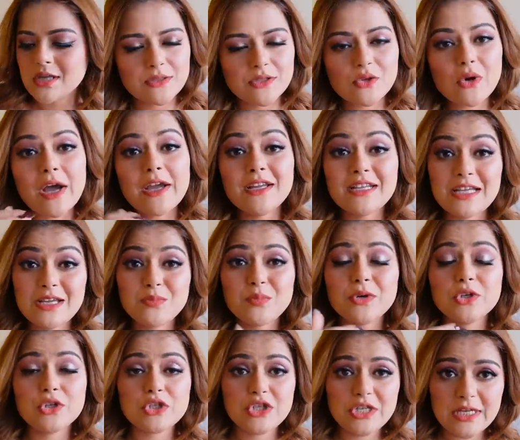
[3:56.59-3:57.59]
So I
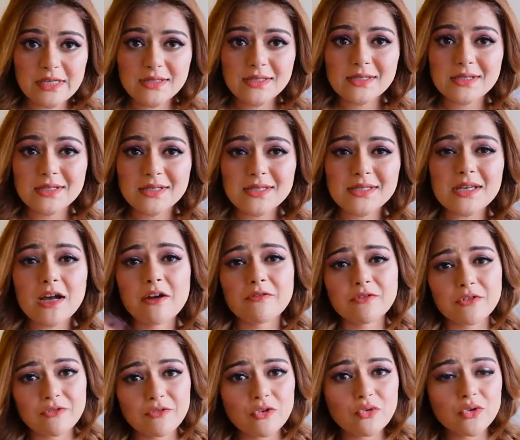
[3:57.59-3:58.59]
repurchased this
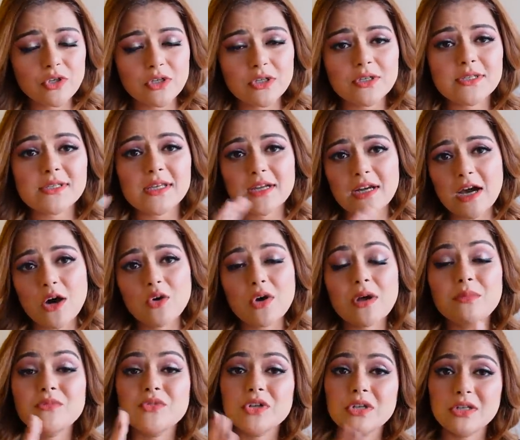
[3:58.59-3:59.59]
after a few years, and now
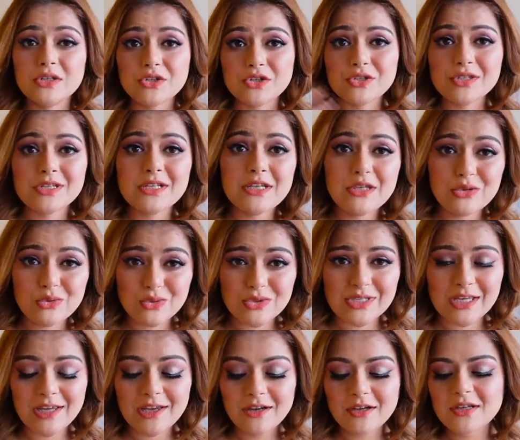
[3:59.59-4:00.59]
I'm religiously
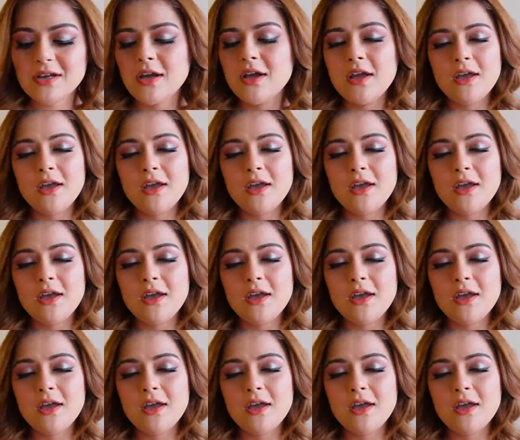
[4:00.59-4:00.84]
using it.